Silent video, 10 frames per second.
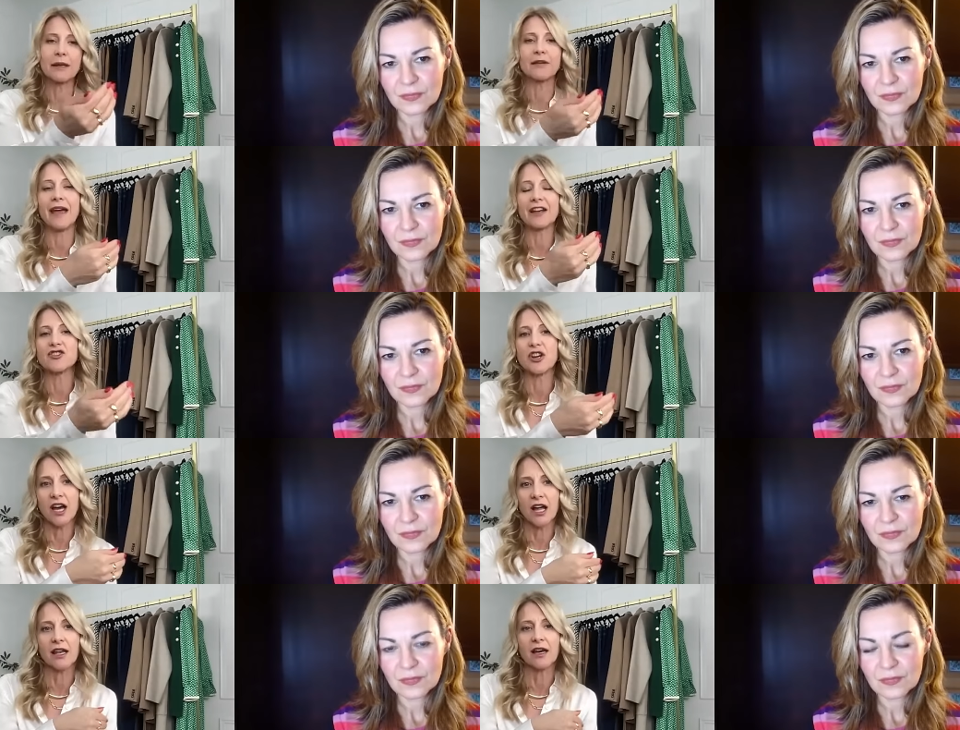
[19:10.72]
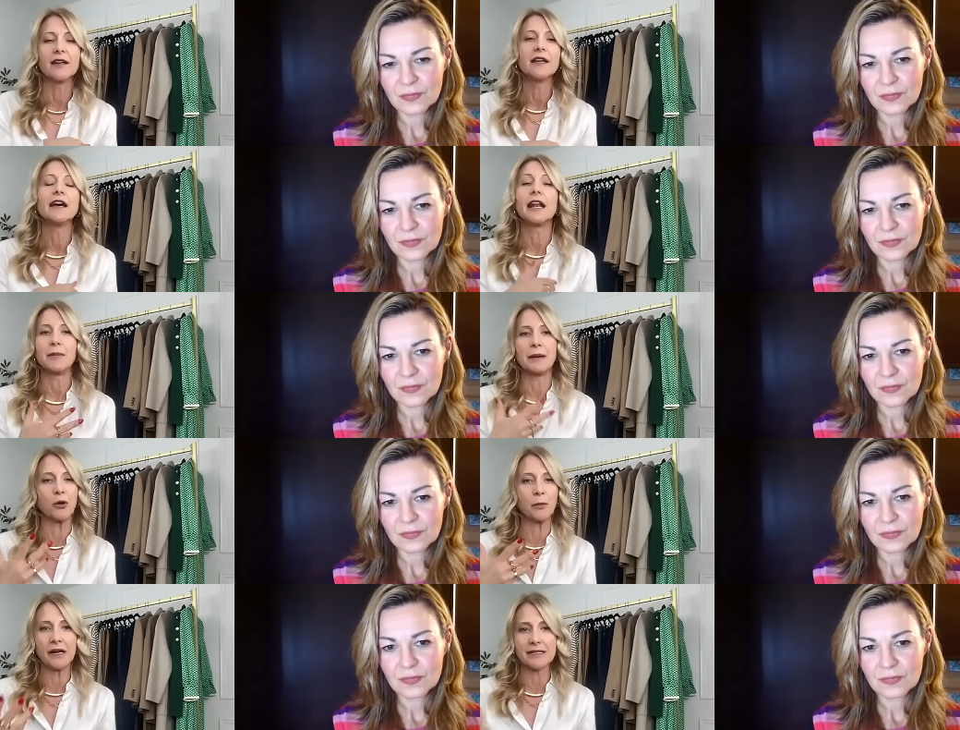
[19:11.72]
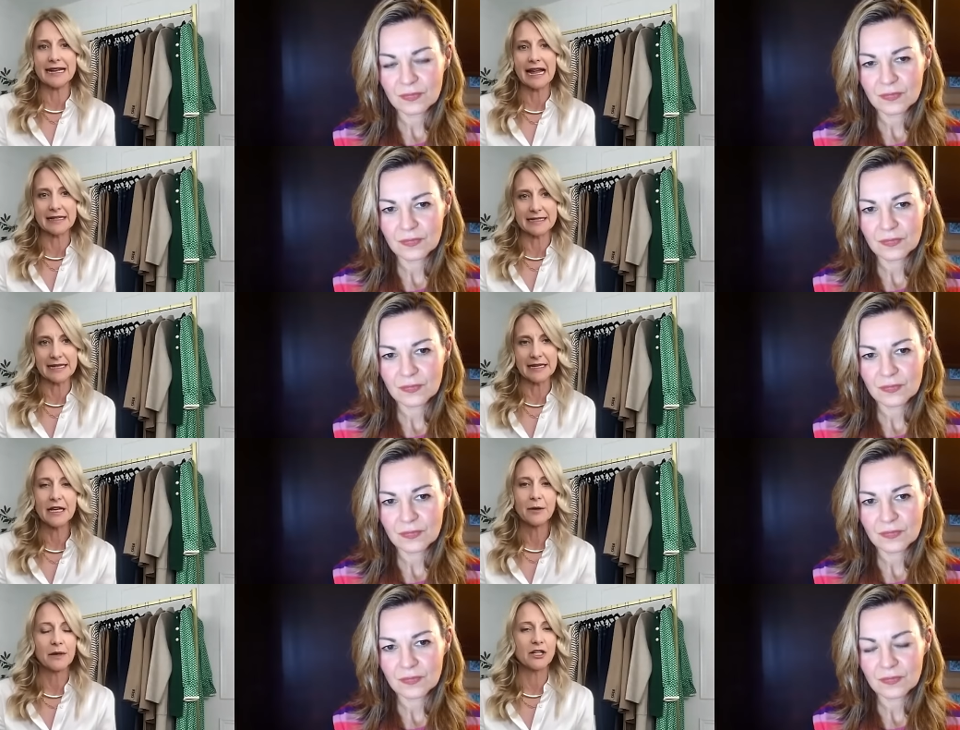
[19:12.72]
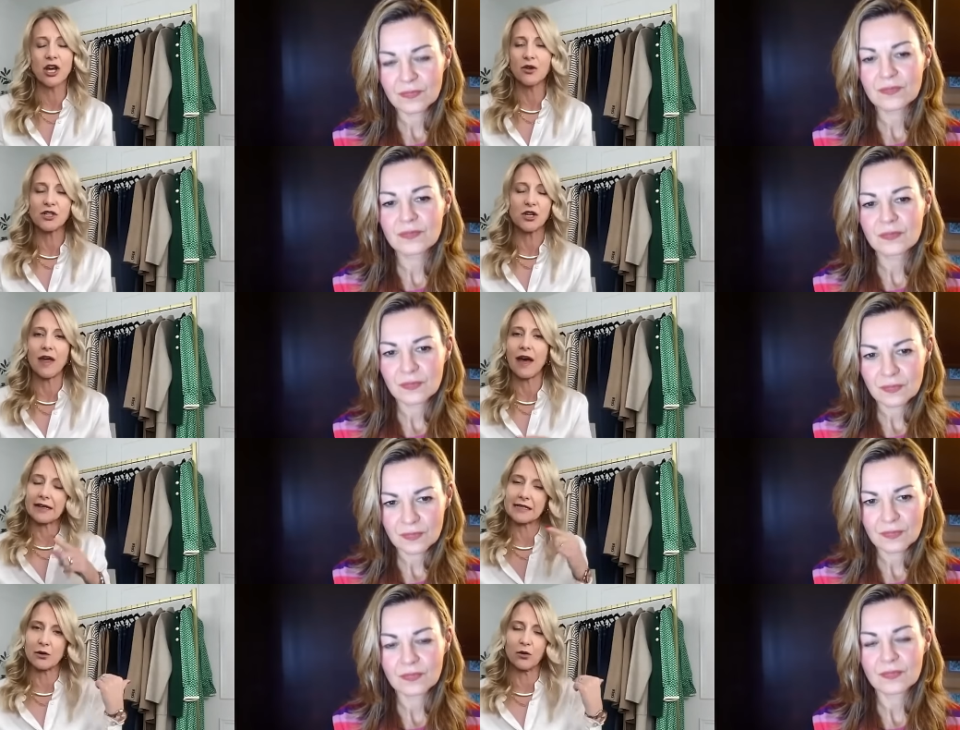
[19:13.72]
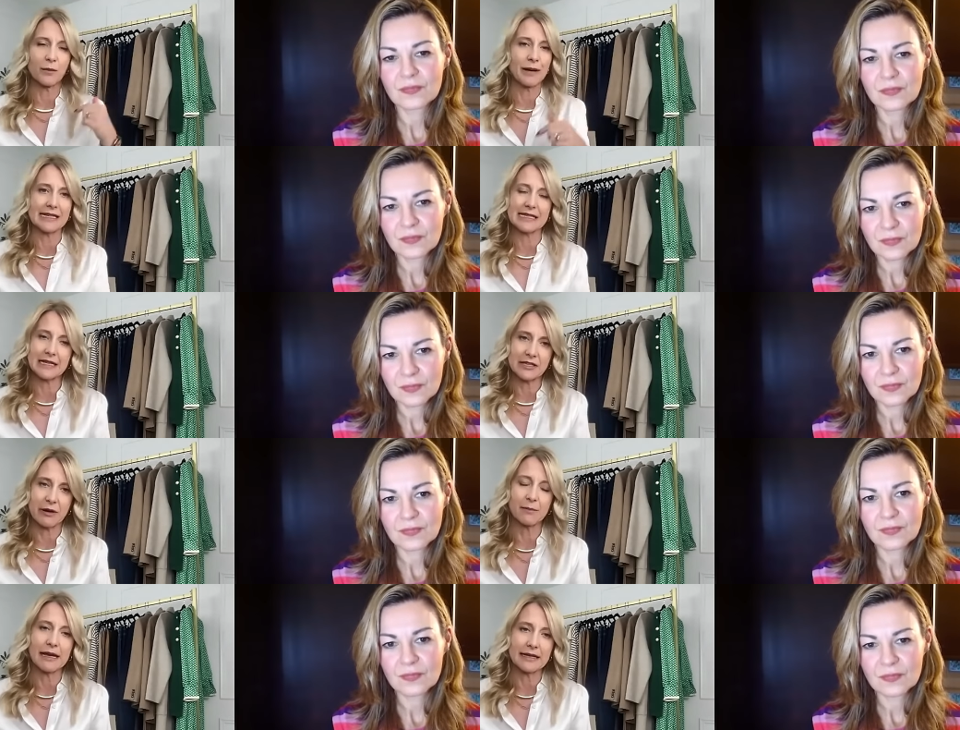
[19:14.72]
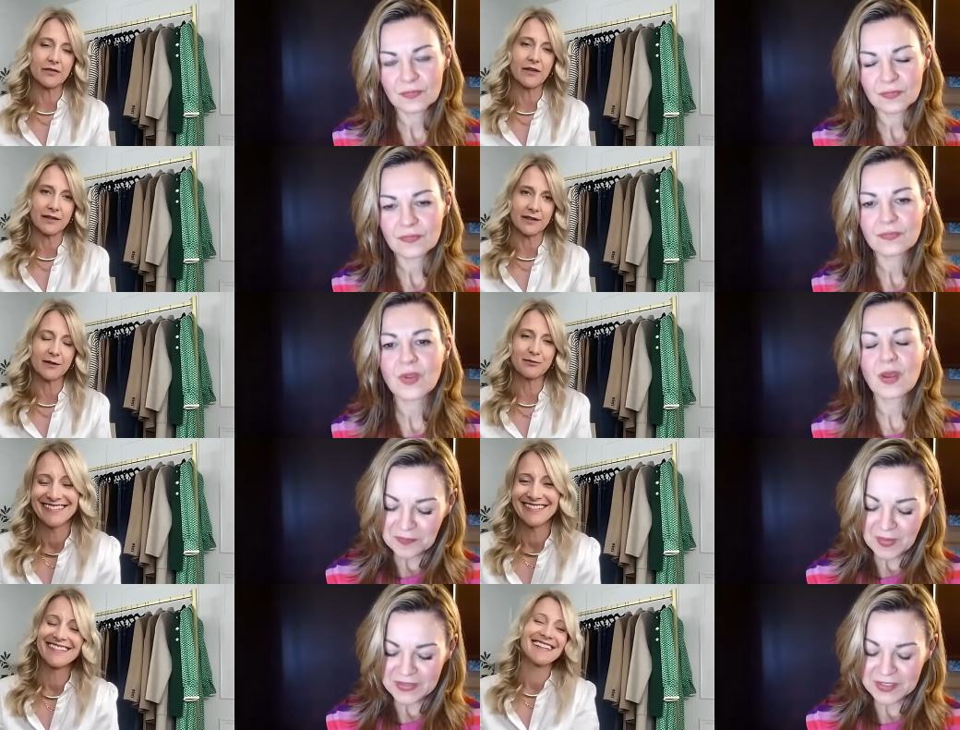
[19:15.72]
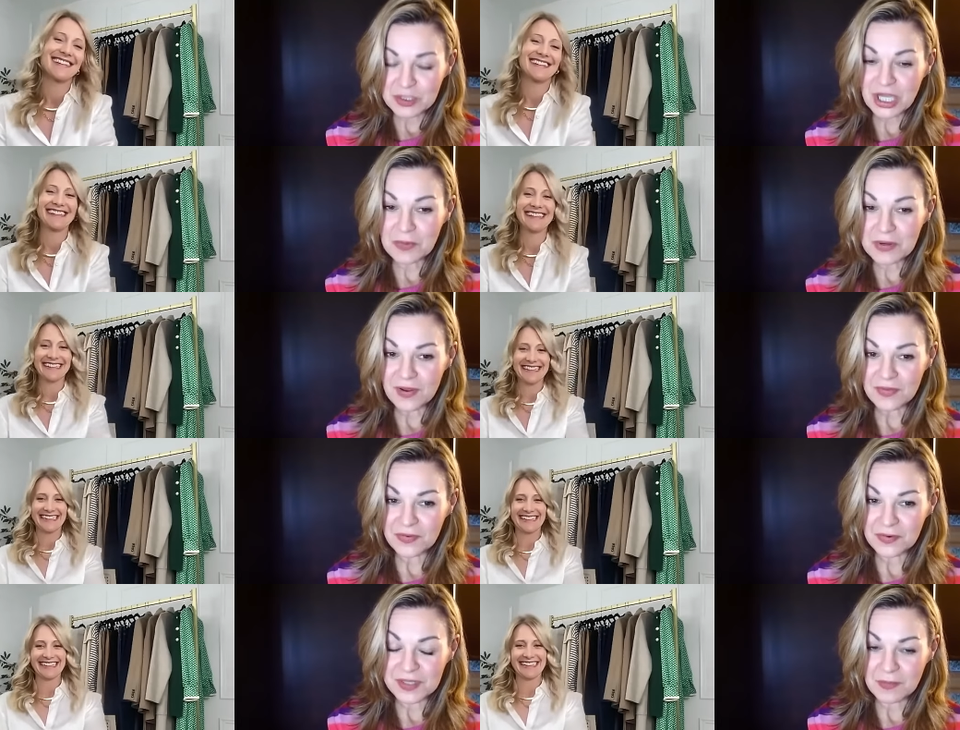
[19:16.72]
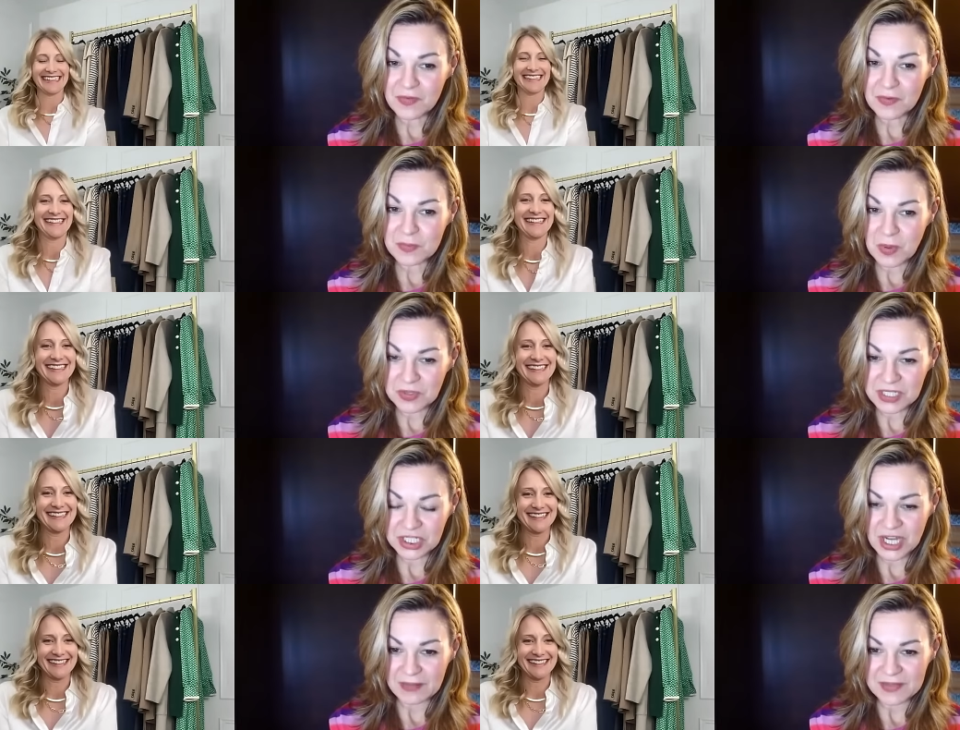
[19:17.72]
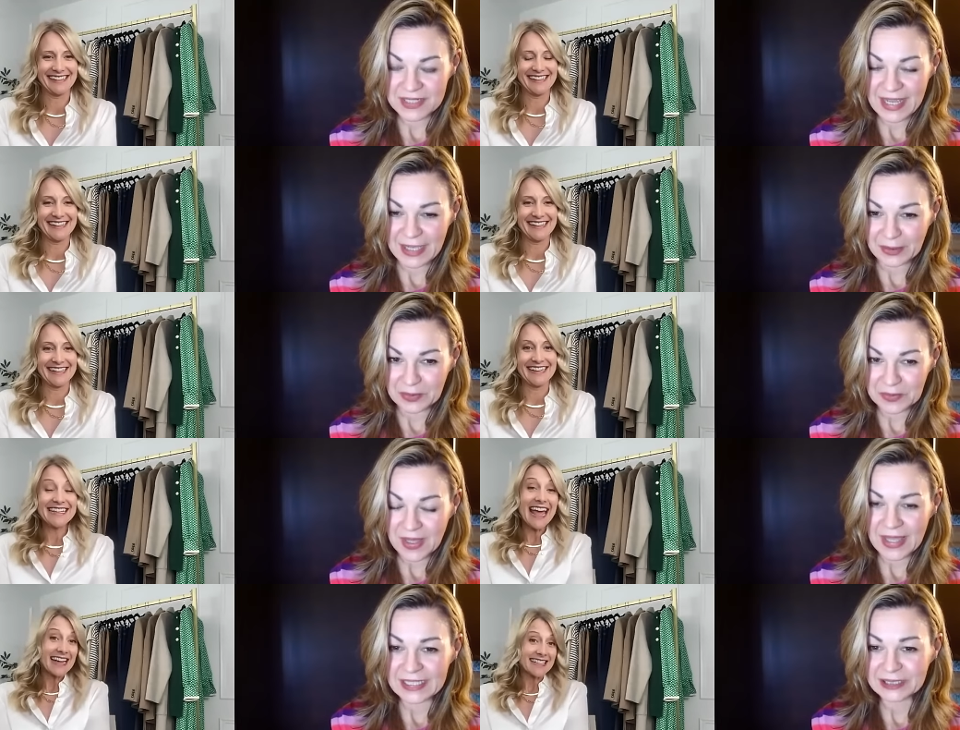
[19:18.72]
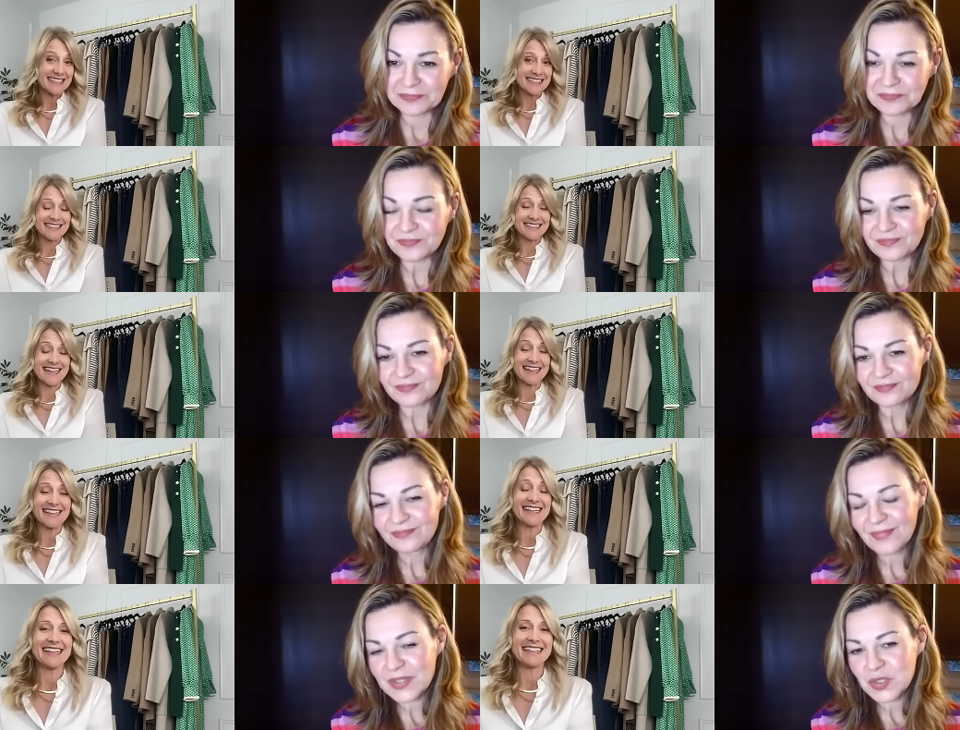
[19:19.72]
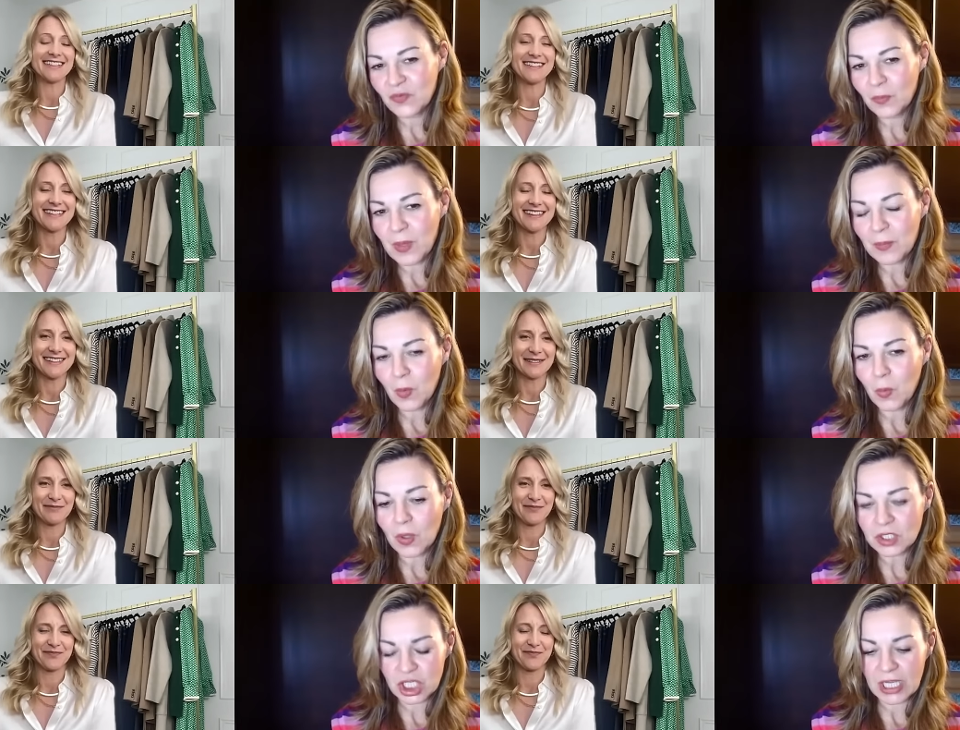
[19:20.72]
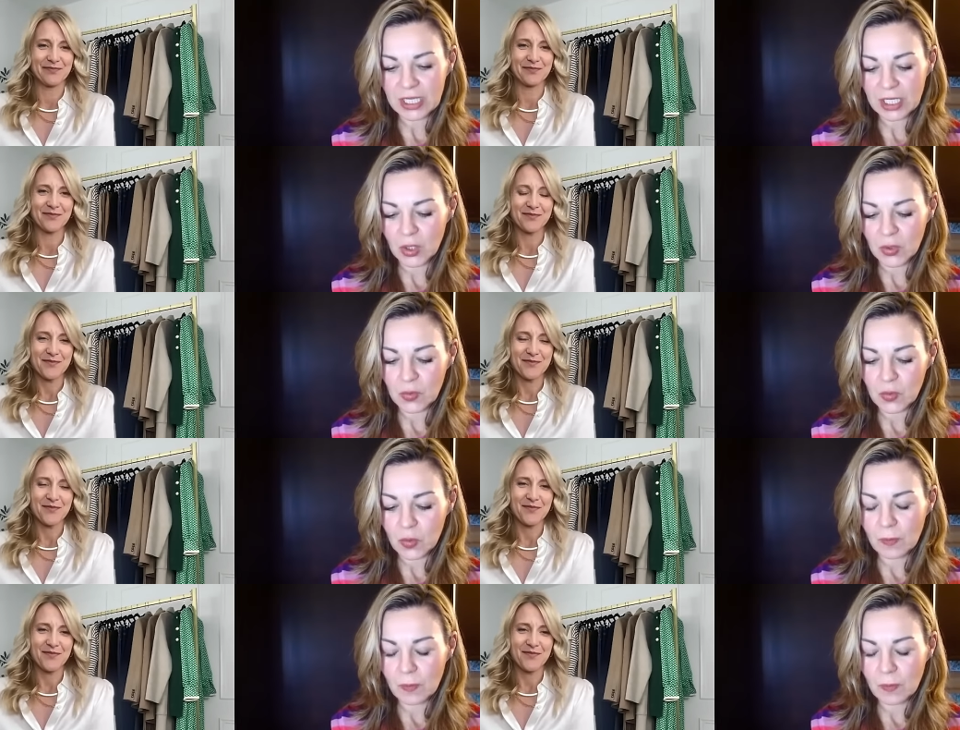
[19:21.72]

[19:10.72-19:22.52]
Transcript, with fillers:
Speaker 1: bit of extra color and a bit more personality. But don't do that until all the basics are in place first.
Speaker 2: So, shall we run through some of those body shapes now? Um... So for people watching who